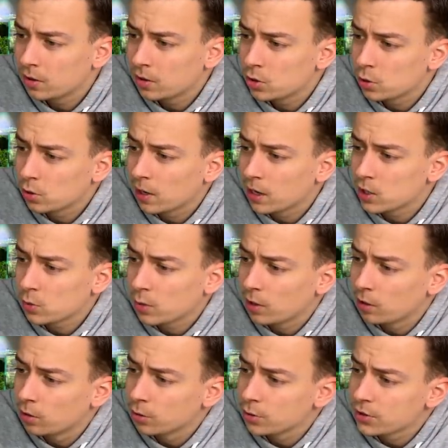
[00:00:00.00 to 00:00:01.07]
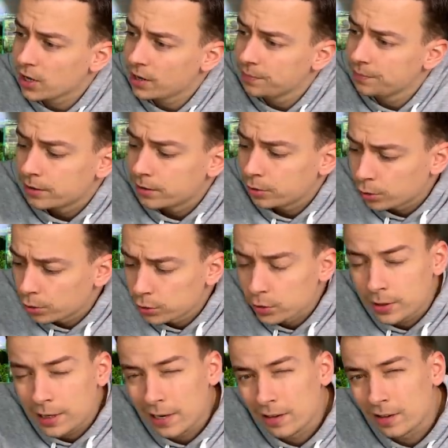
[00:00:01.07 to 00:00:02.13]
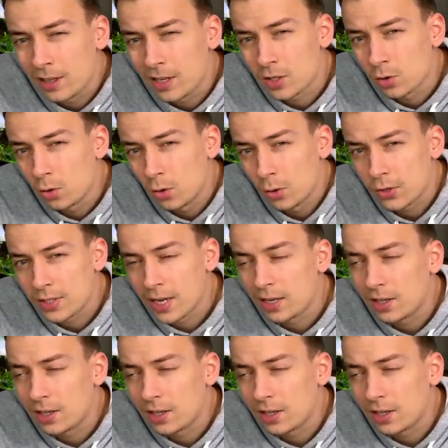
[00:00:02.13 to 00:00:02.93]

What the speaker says: Should last quite a long time. According to Dennerle, this whole set